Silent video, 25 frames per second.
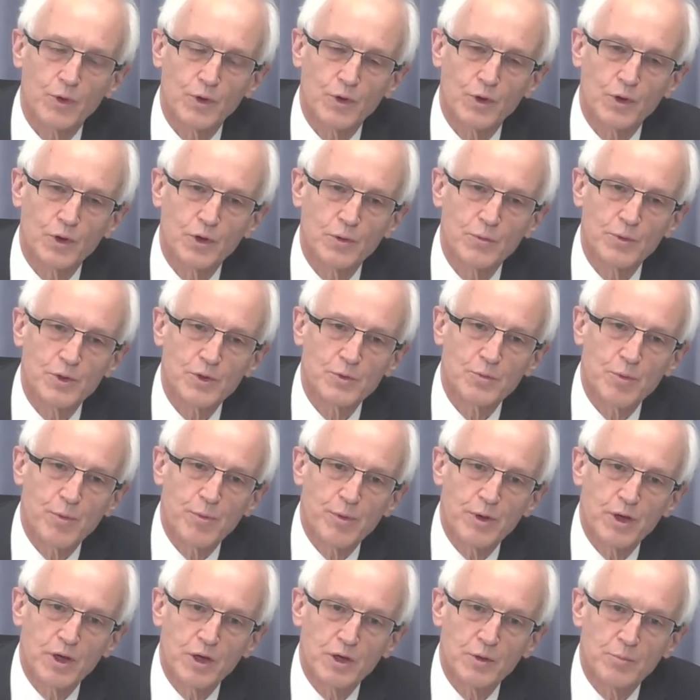documents
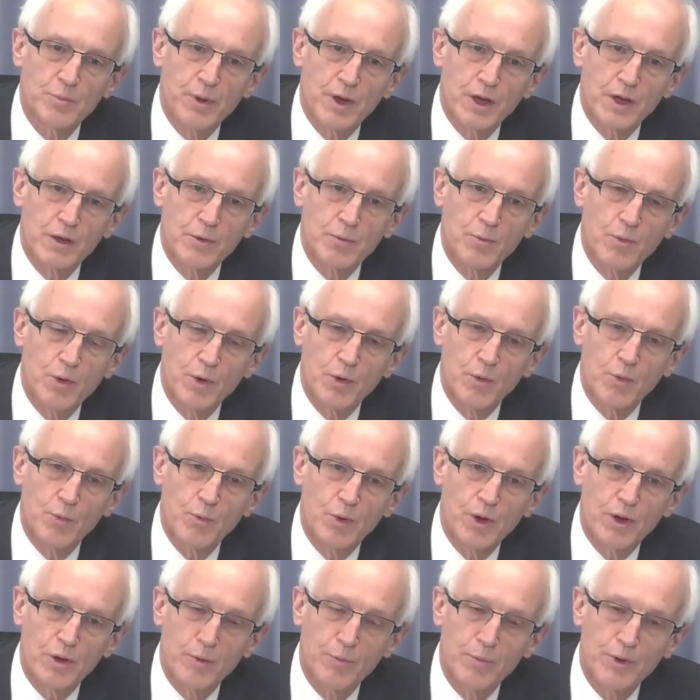prepared by
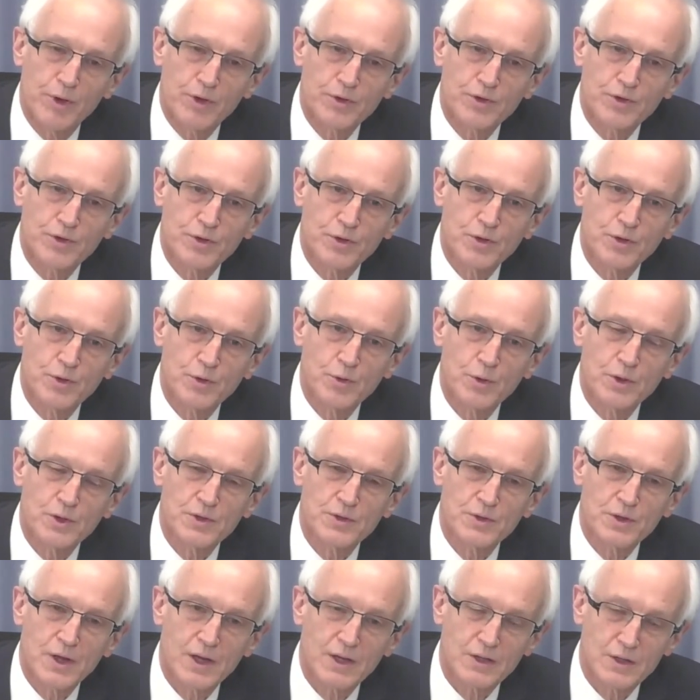a person who
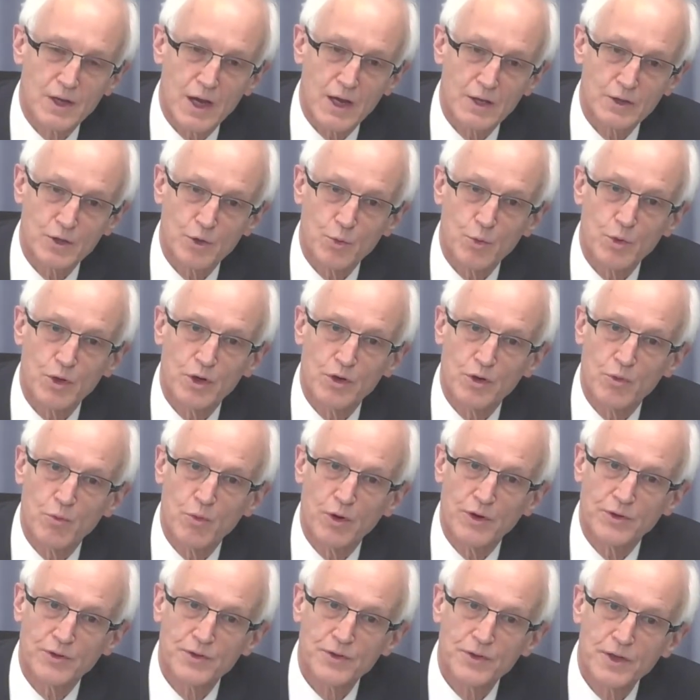is, as it were, on
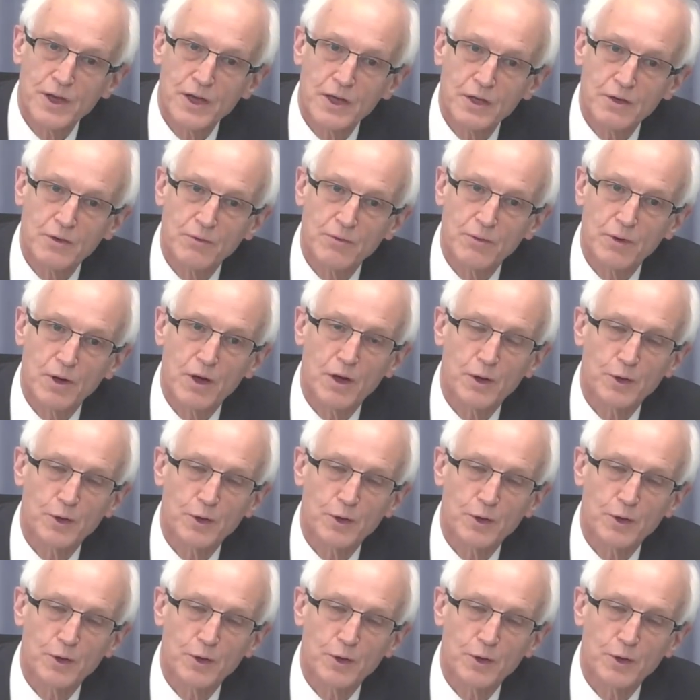one side of an